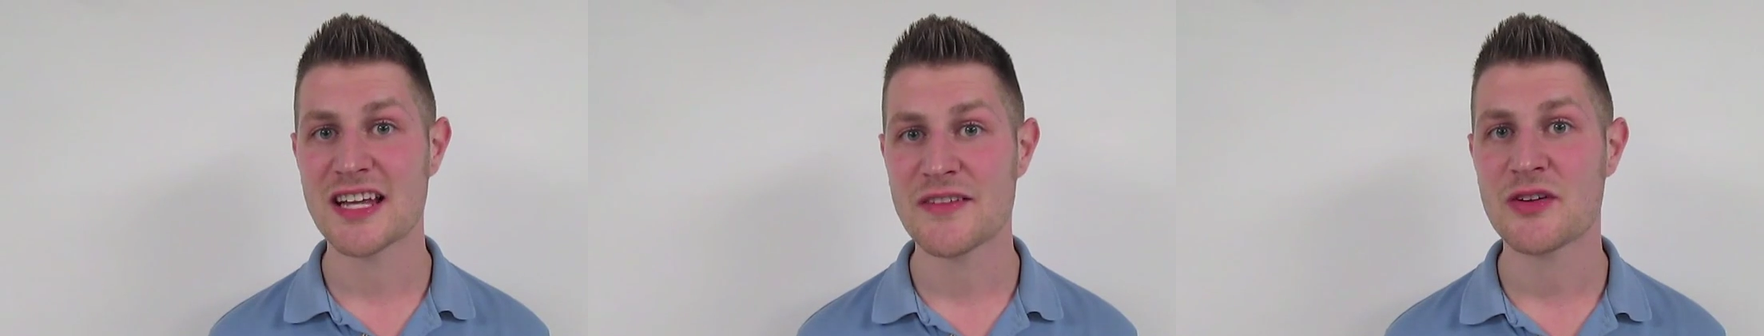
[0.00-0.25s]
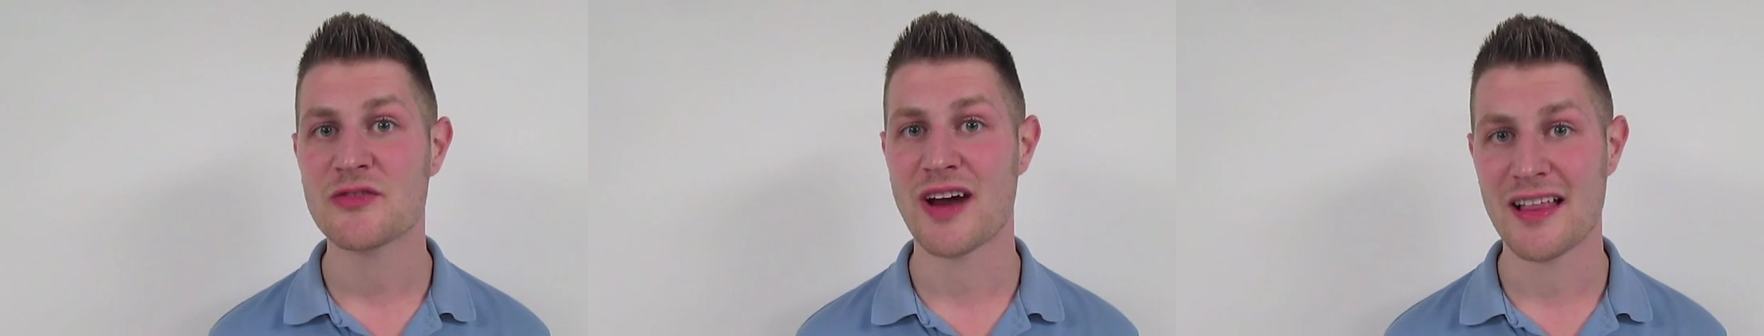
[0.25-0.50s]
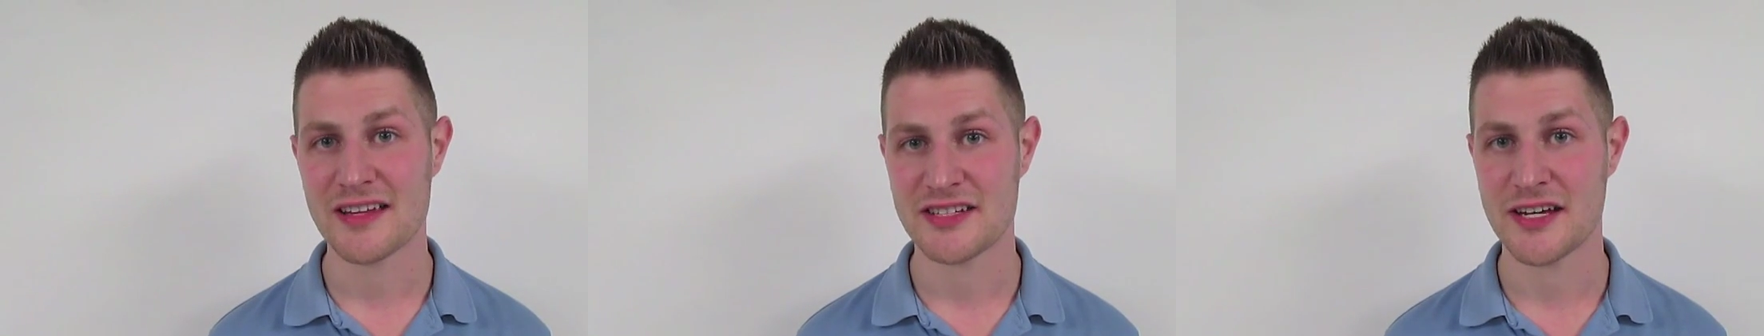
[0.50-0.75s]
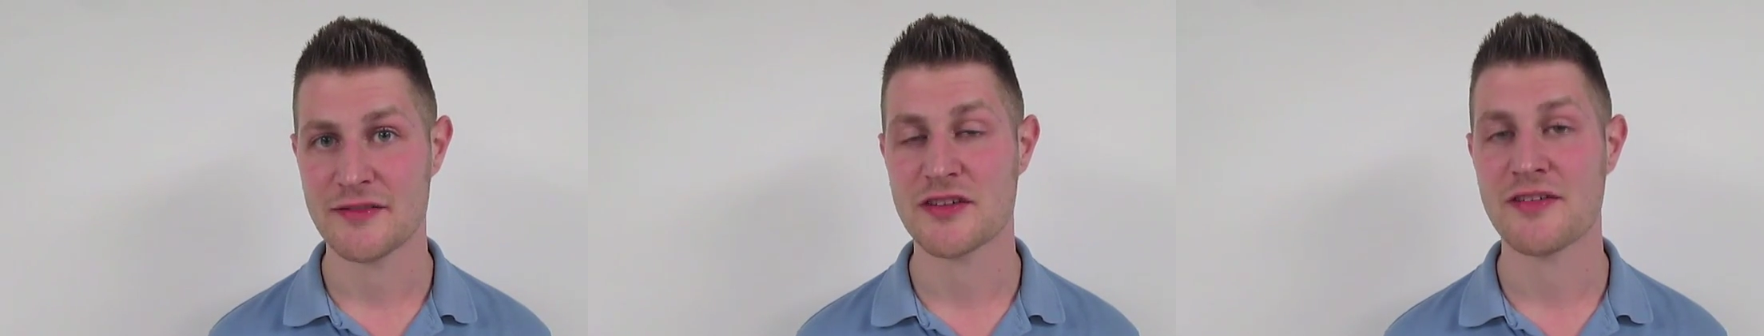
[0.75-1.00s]
living
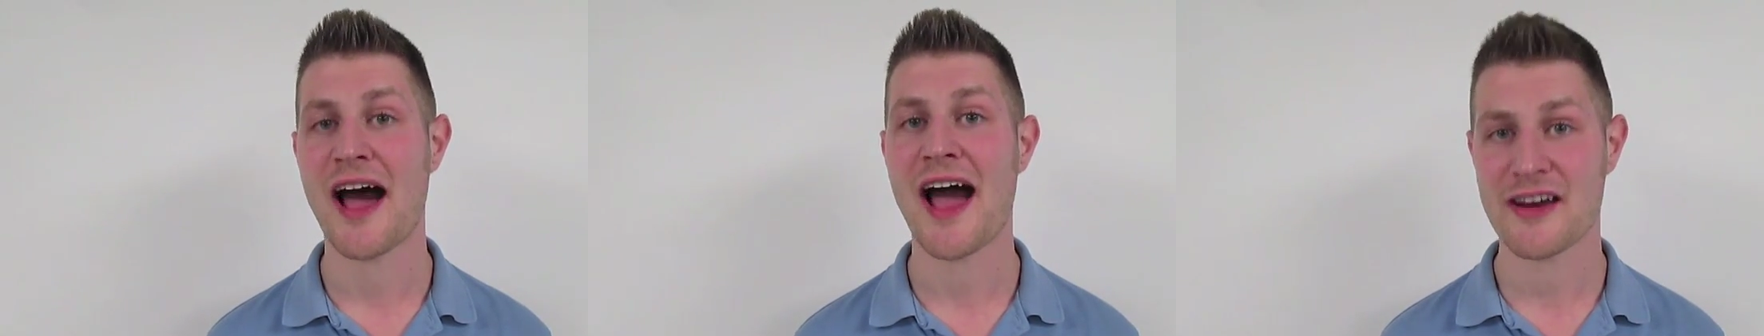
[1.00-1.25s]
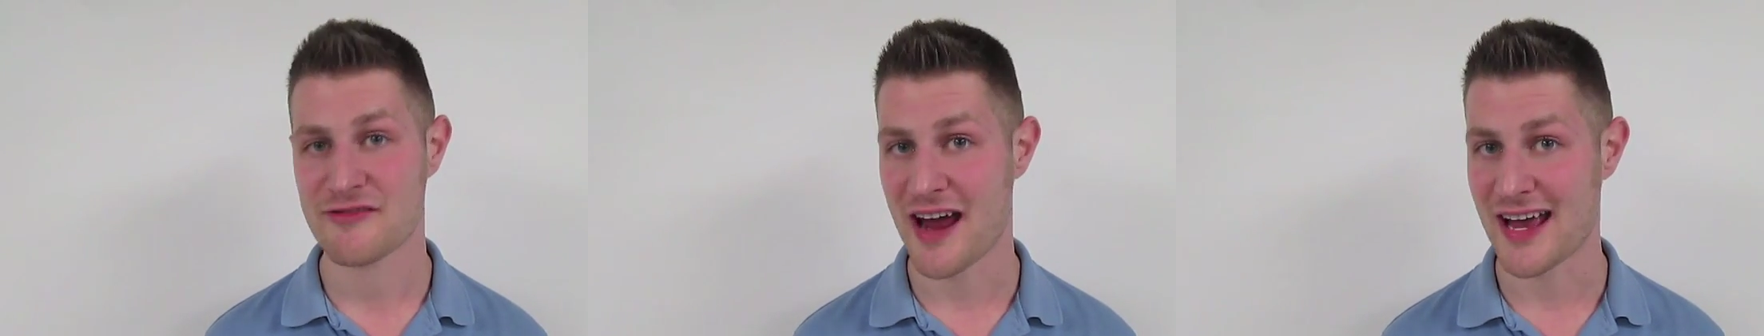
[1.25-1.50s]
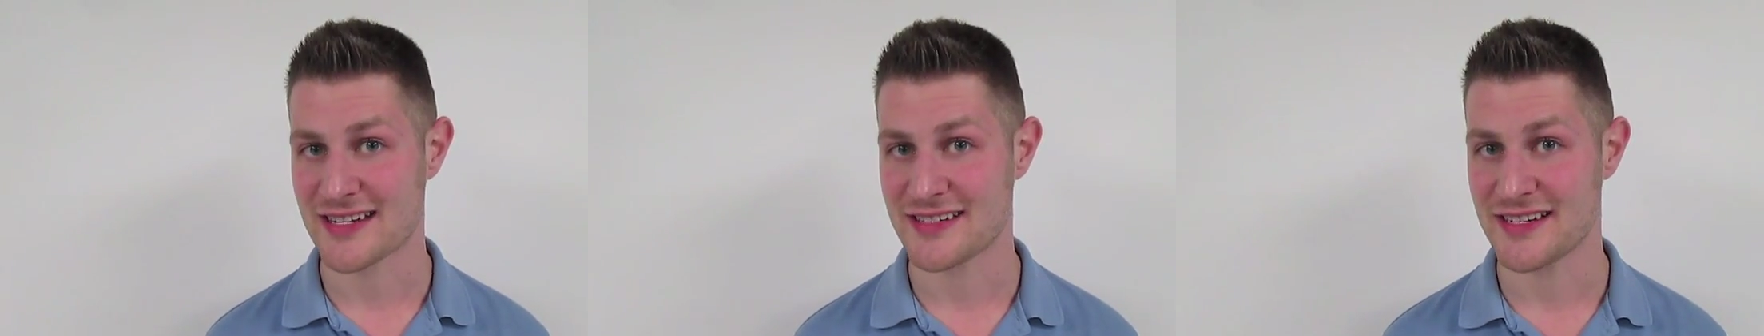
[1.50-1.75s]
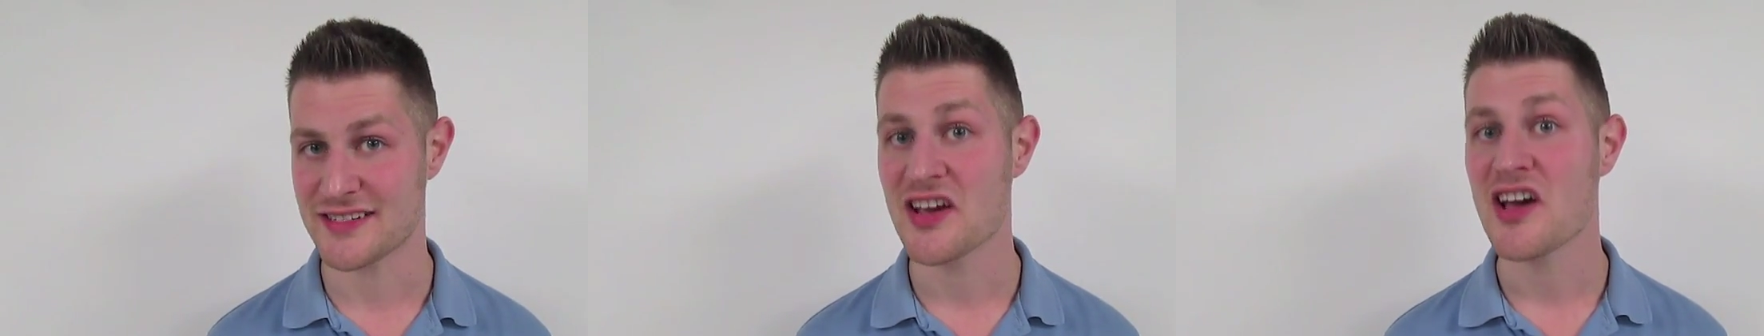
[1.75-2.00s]
relatives of
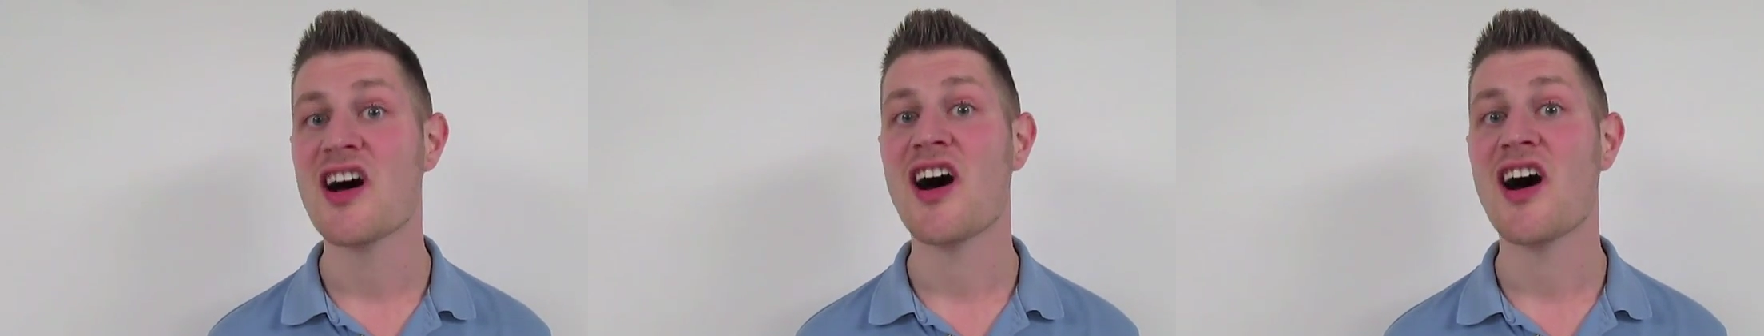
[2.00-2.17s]
hyraxes